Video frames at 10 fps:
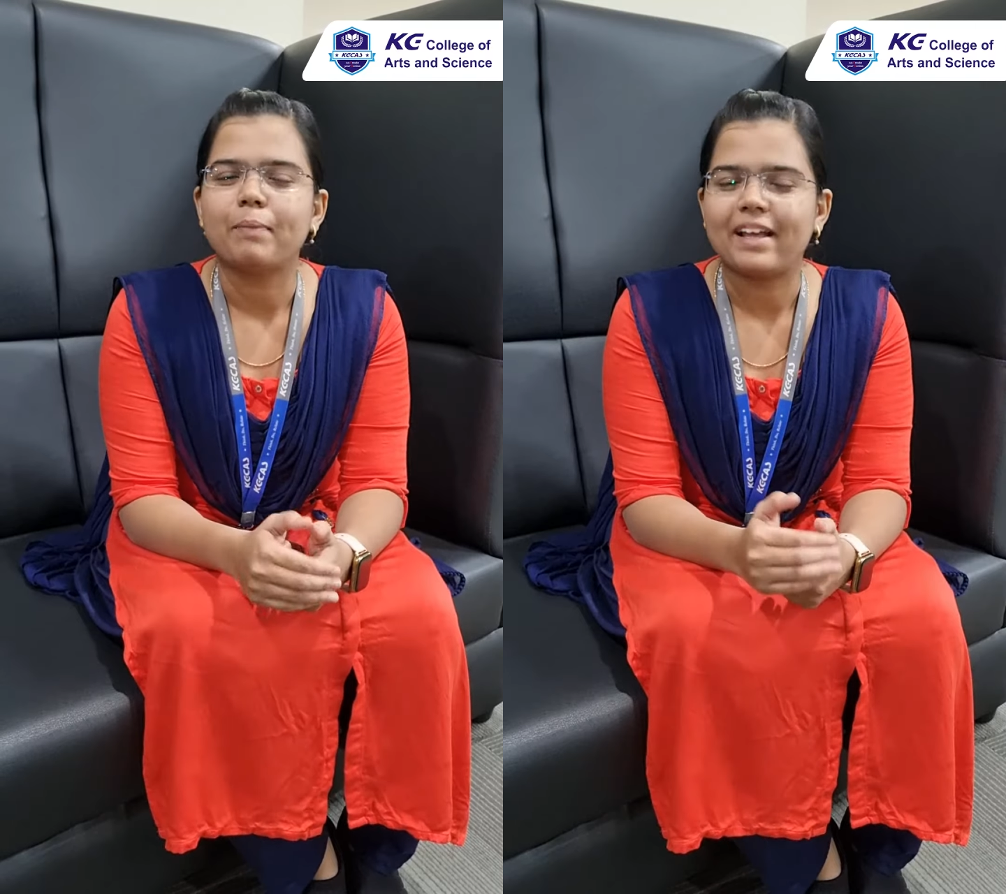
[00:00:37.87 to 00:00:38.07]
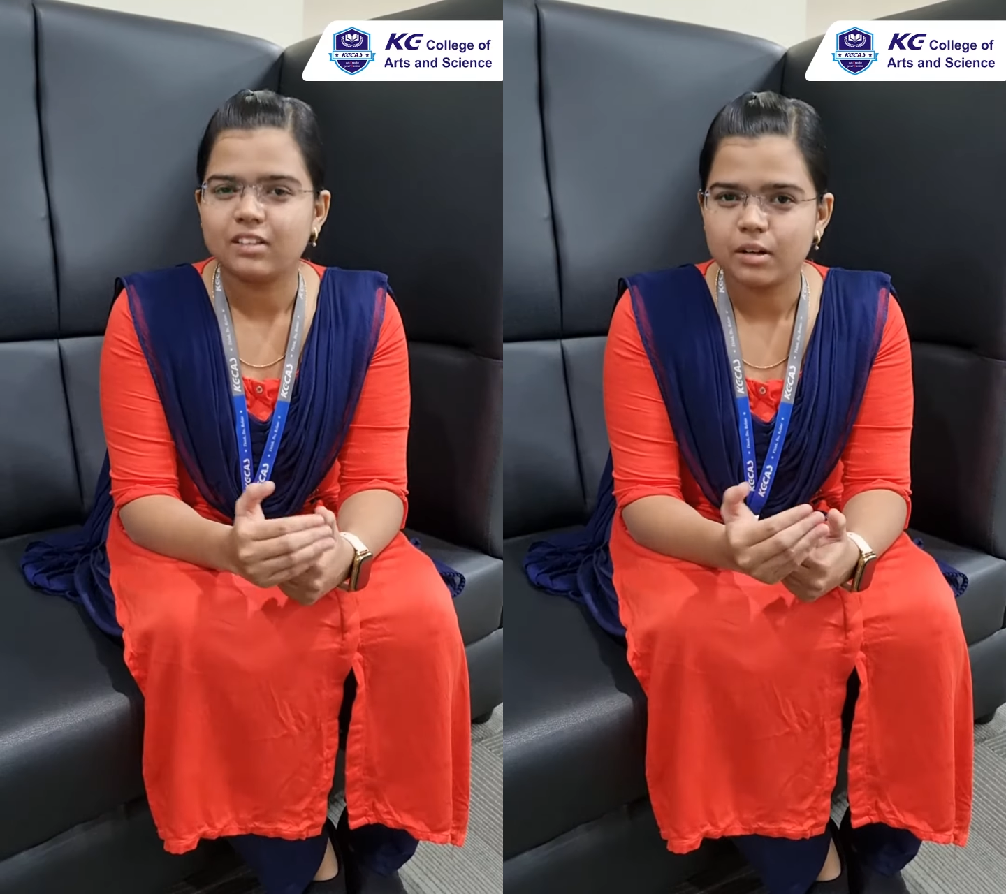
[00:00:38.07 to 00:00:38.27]

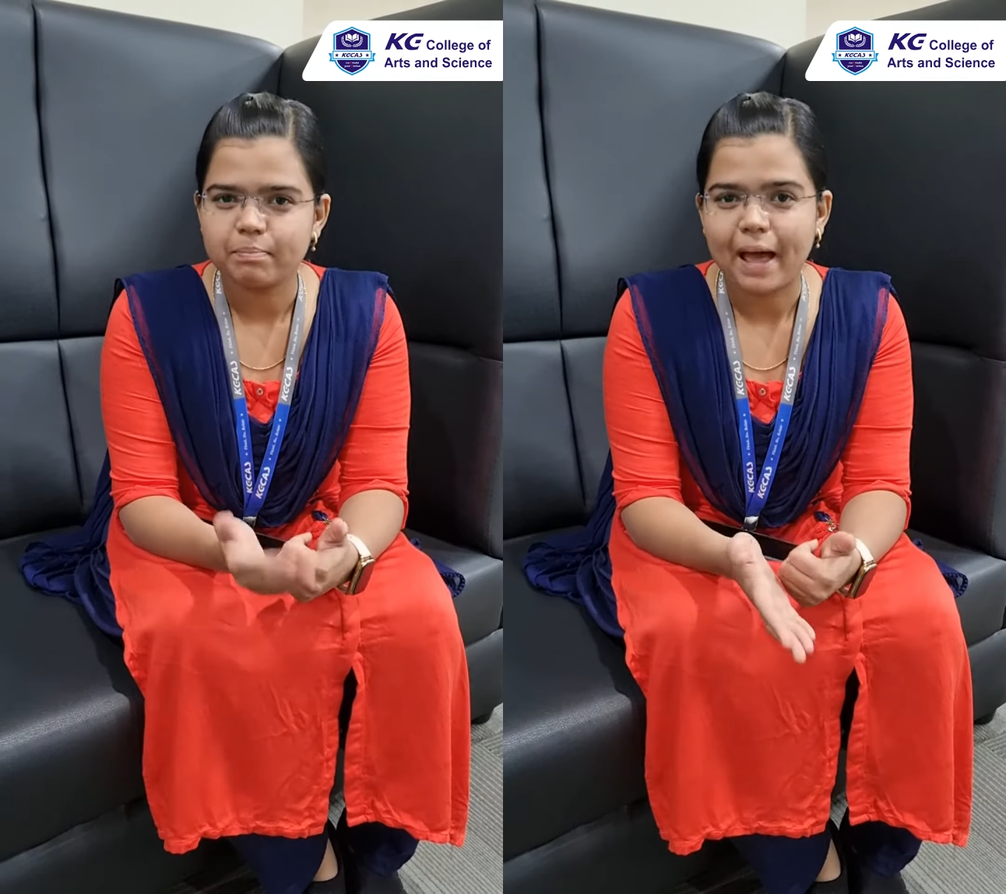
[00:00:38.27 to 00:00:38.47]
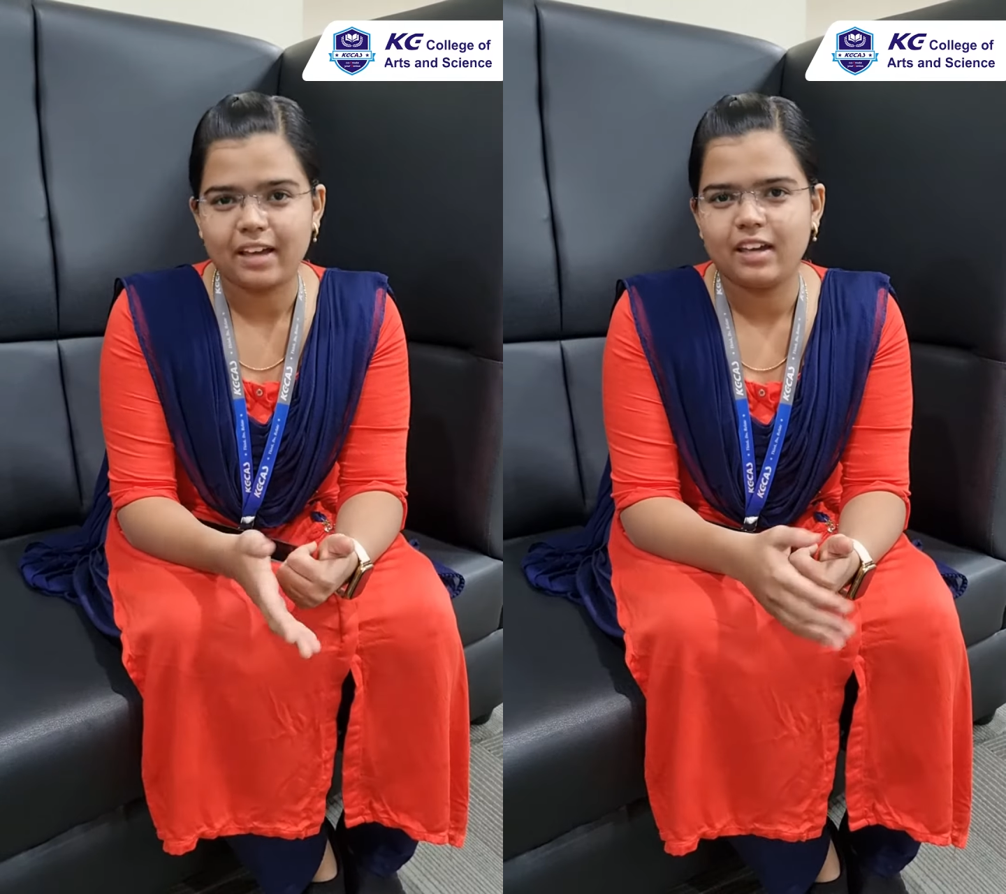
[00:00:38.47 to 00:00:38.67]

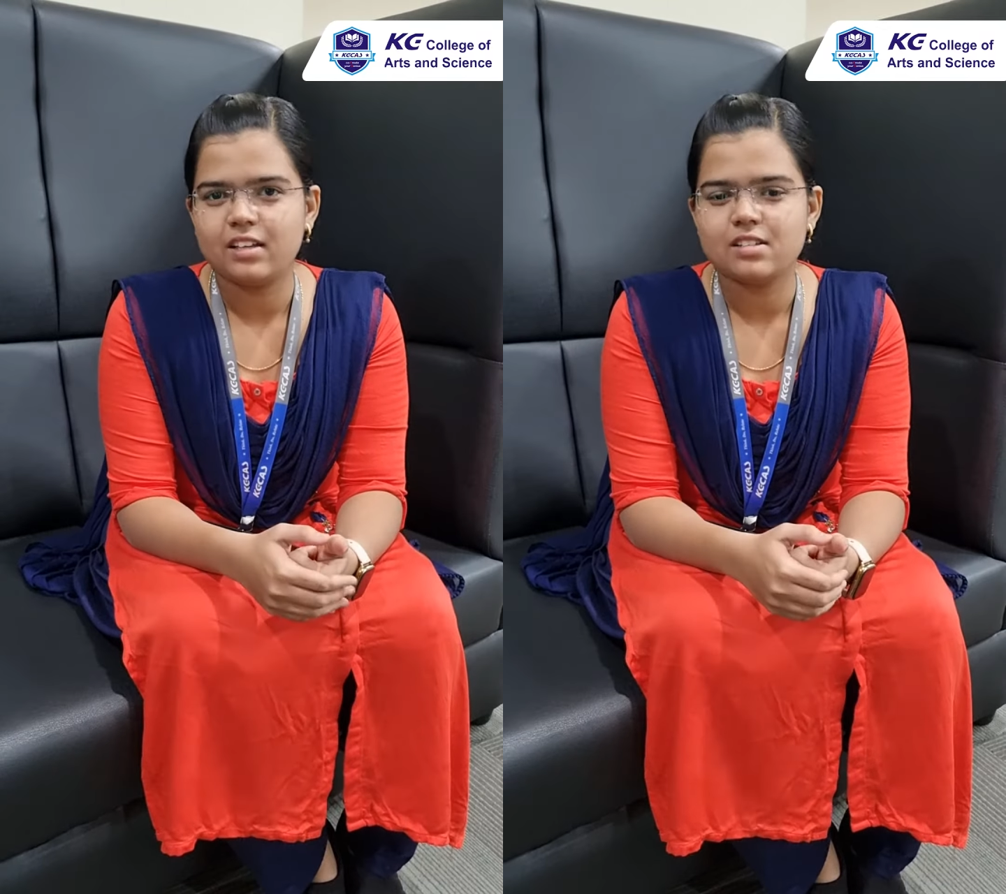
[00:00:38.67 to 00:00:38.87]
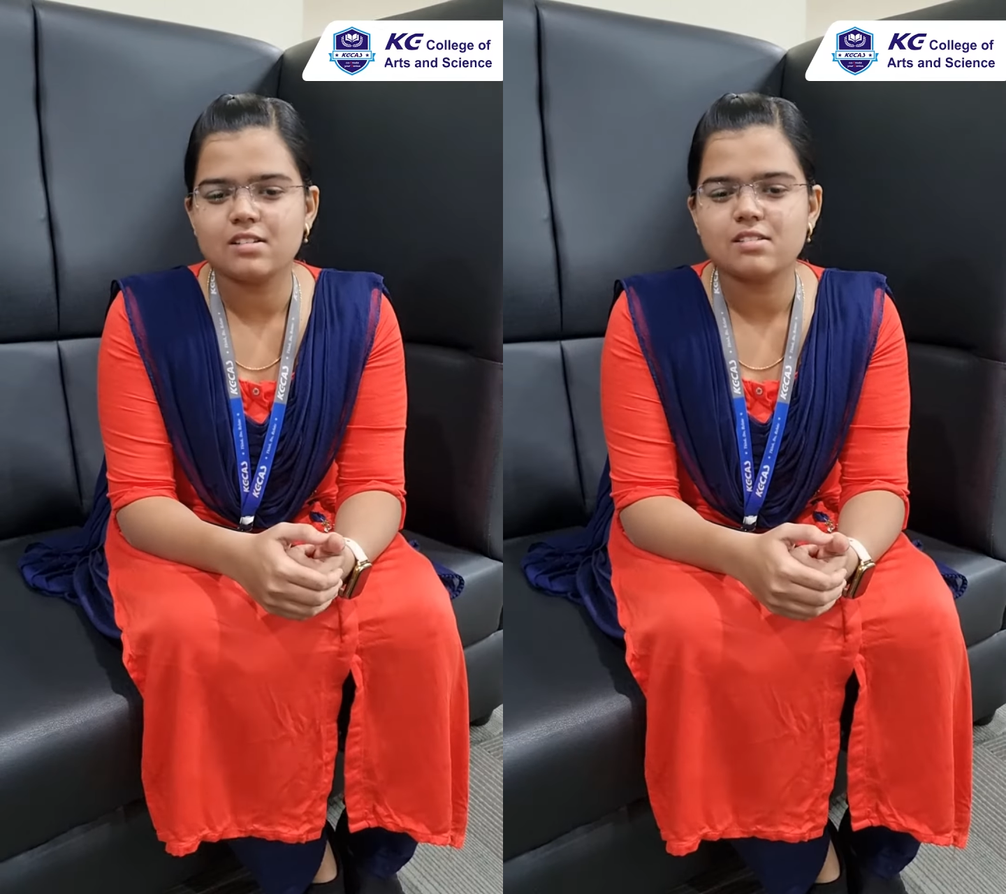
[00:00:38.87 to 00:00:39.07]
Python
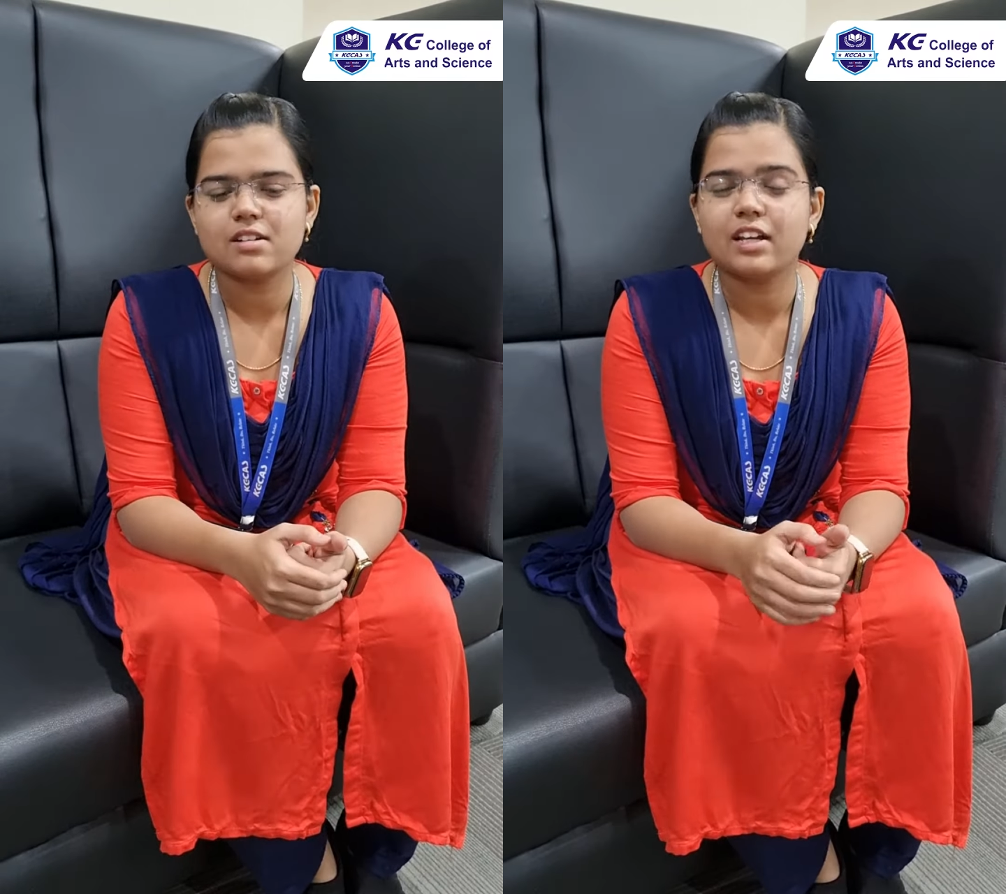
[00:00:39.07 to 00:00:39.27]
packages.